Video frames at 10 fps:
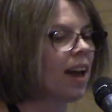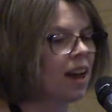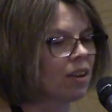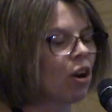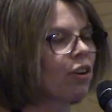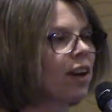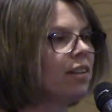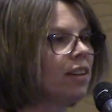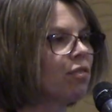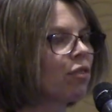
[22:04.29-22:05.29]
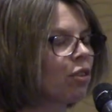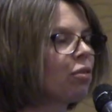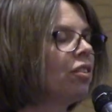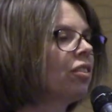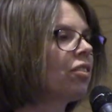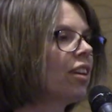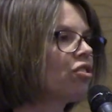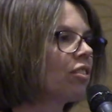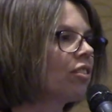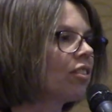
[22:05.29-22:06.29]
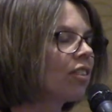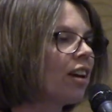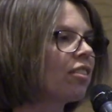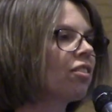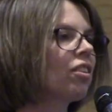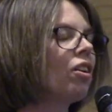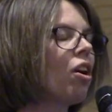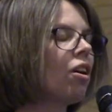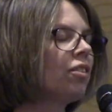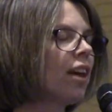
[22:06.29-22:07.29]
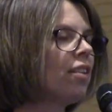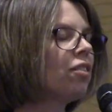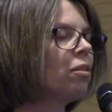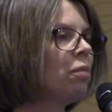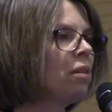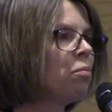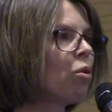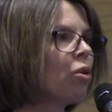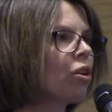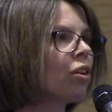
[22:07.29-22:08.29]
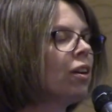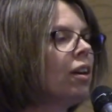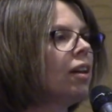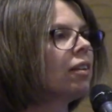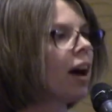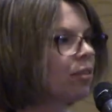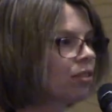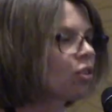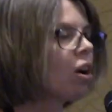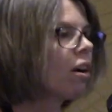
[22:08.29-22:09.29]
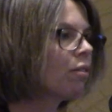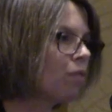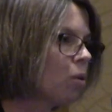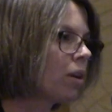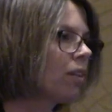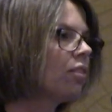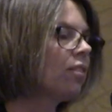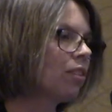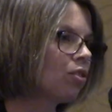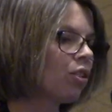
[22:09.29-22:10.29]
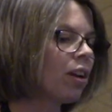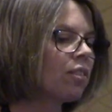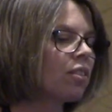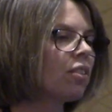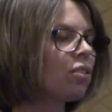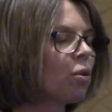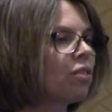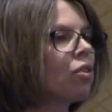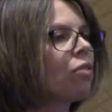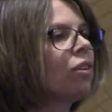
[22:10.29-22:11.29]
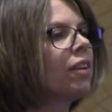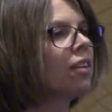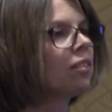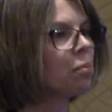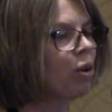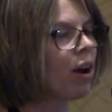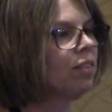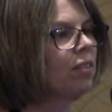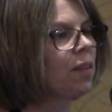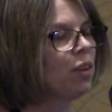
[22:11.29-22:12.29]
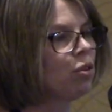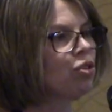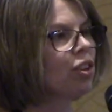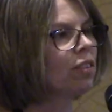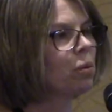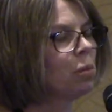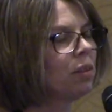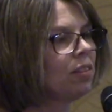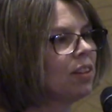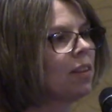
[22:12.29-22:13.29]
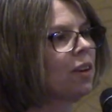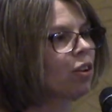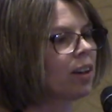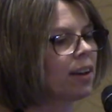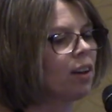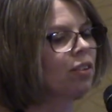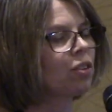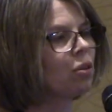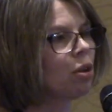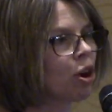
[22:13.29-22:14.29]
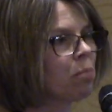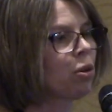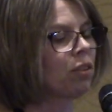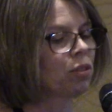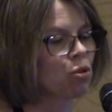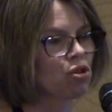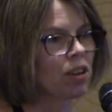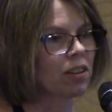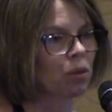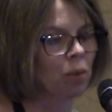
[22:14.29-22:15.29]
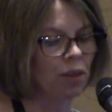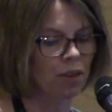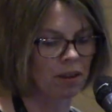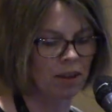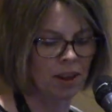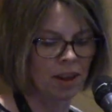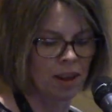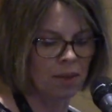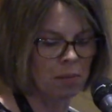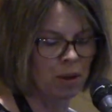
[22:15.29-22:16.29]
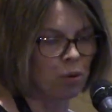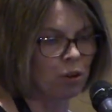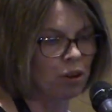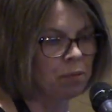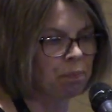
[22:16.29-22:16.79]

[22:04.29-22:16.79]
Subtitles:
and RID, for the reasons I just discussed, tend to be more livestock-focused districts. So it's not really a surprise that the nutrients we would see in their canals are more associated with the manure.